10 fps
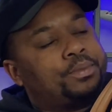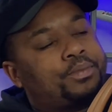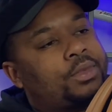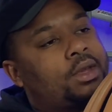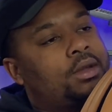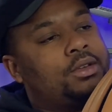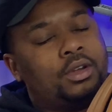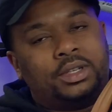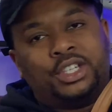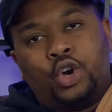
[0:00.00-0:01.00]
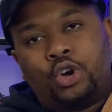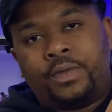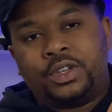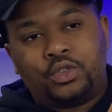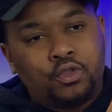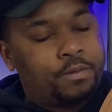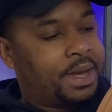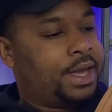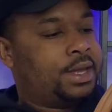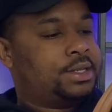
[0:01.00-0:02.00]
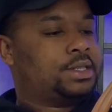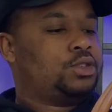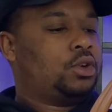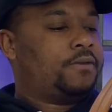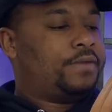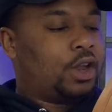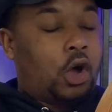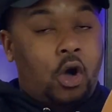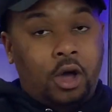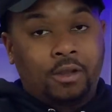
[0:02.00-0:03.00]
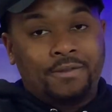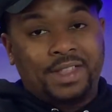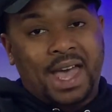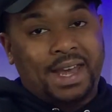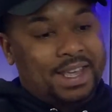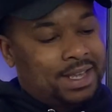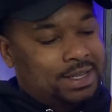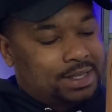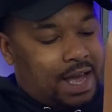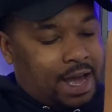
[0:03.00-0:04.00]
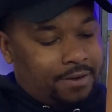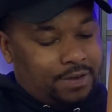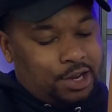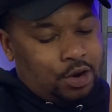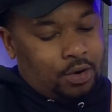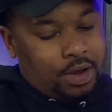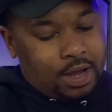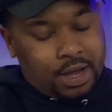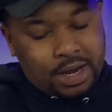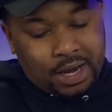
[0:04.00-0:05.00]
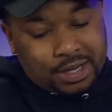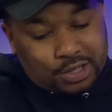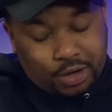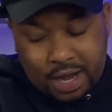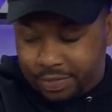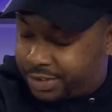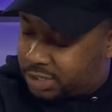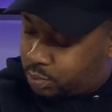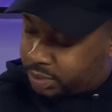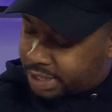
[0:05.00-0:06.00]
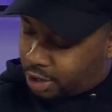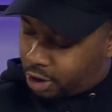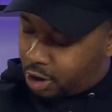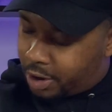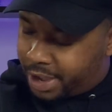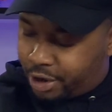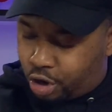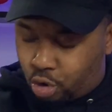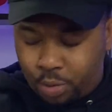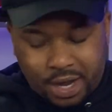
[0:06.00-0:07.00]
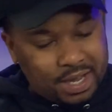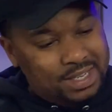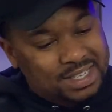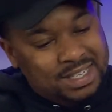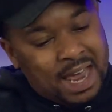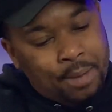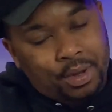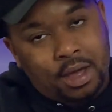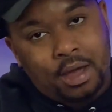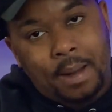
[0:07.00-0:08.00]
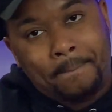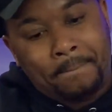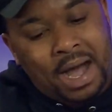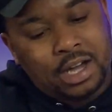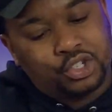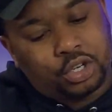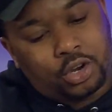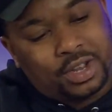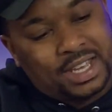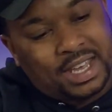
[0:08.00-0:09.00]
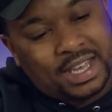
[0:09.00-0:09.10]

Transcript: deodorant, toothpaste. You can fit all of that inside of here. Now let's look at this, what they call a QuickSnap modular kit